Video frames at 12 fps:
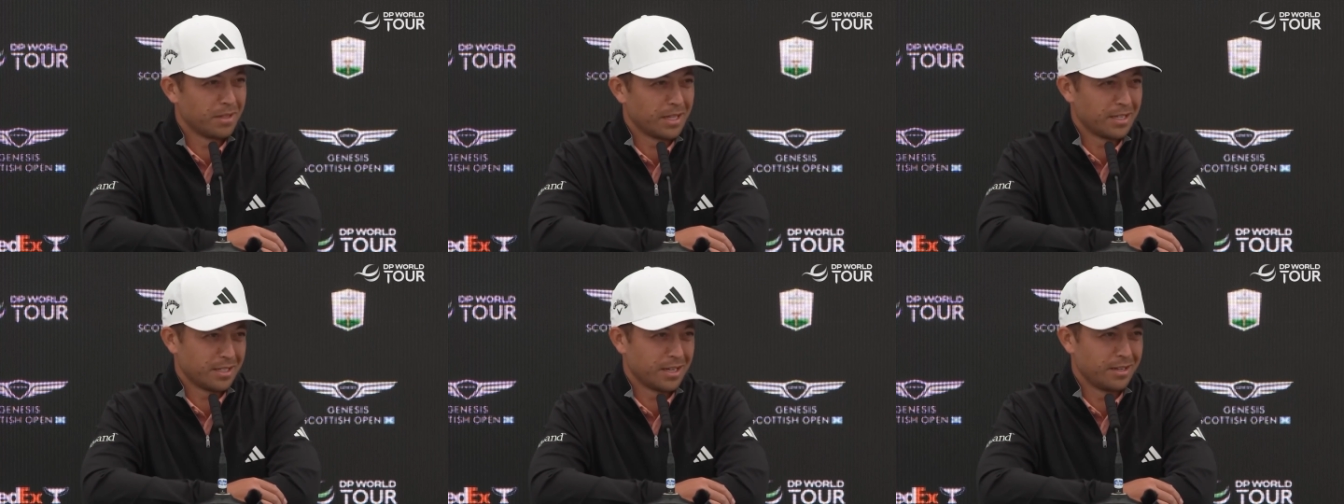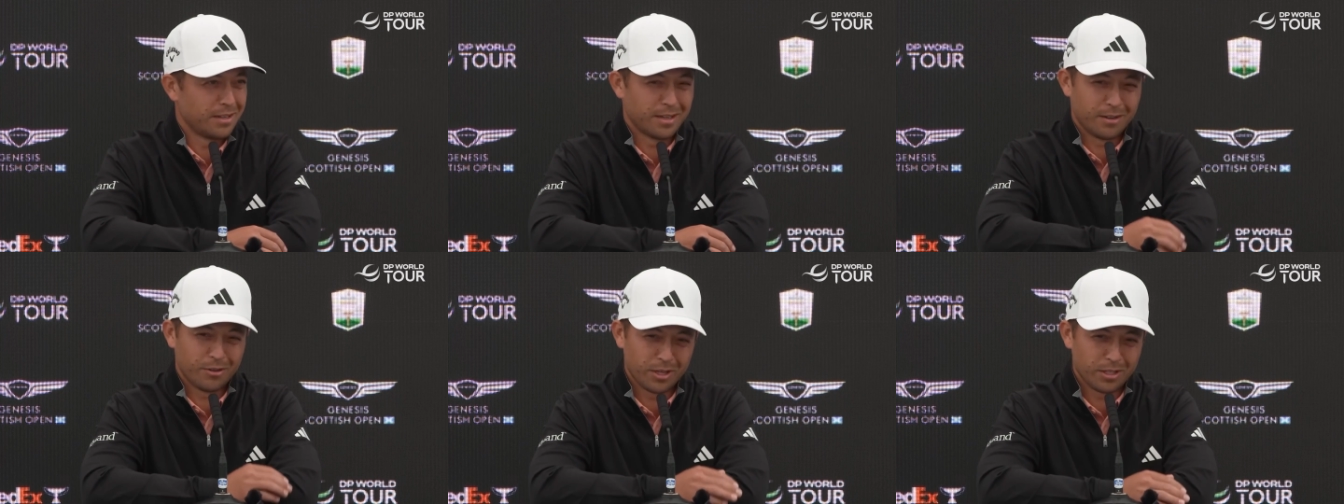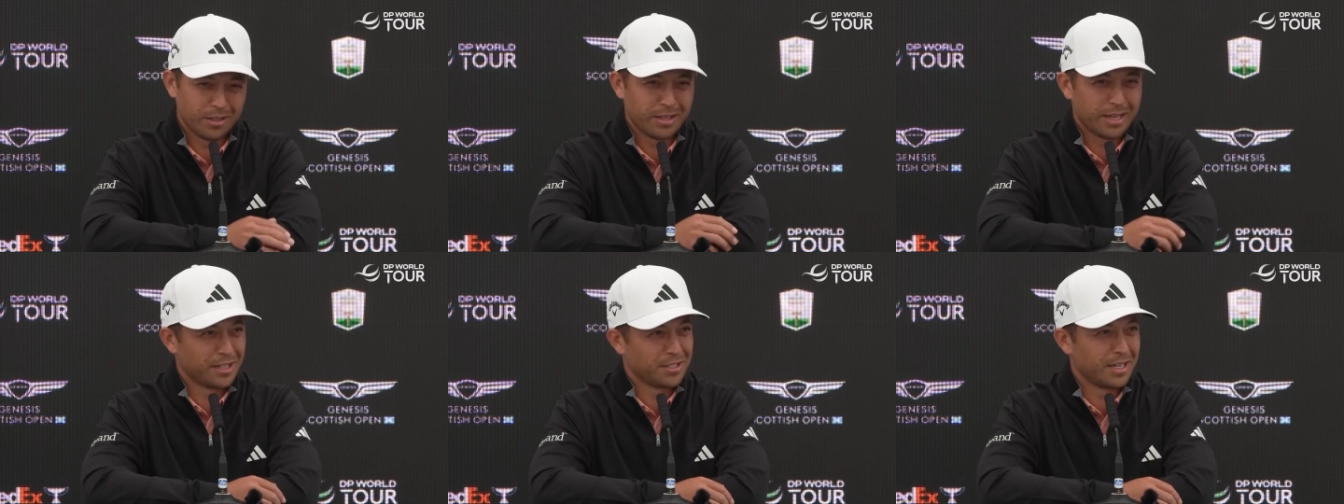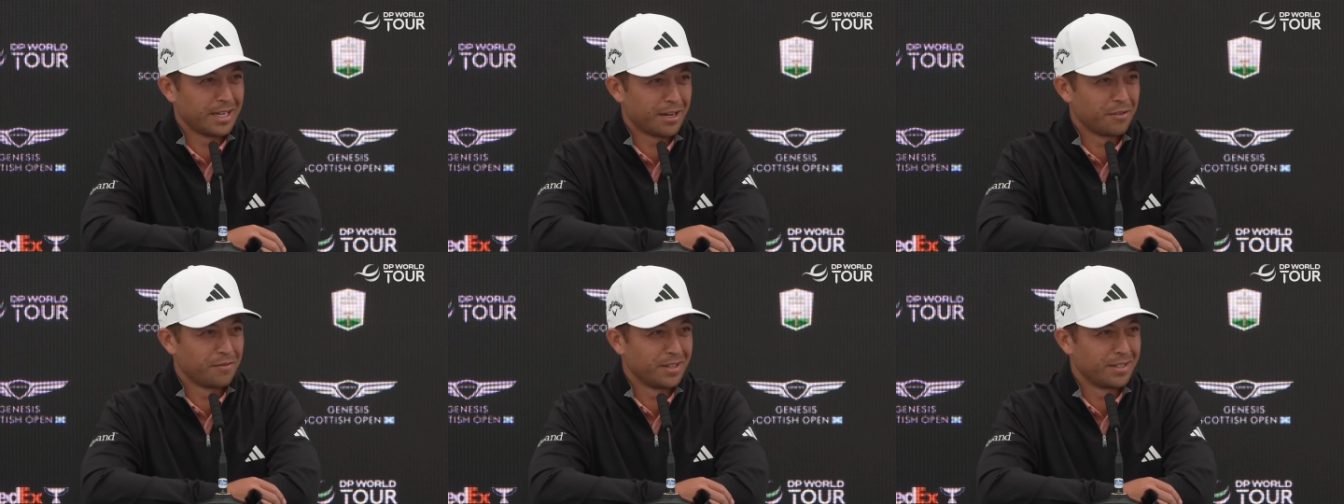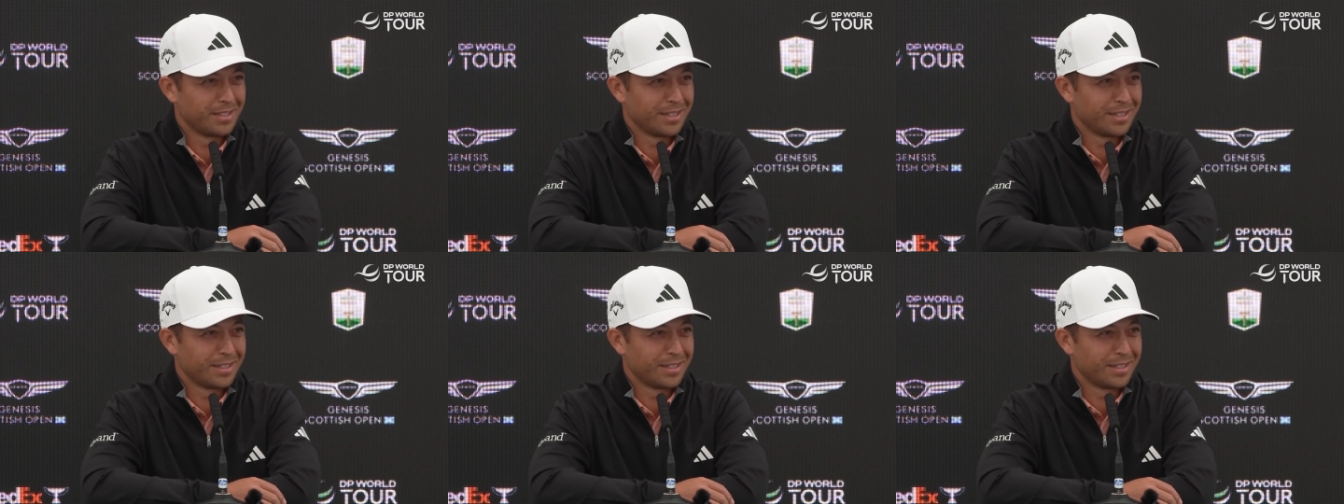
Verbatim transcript: last night, and I quickly exited out of it.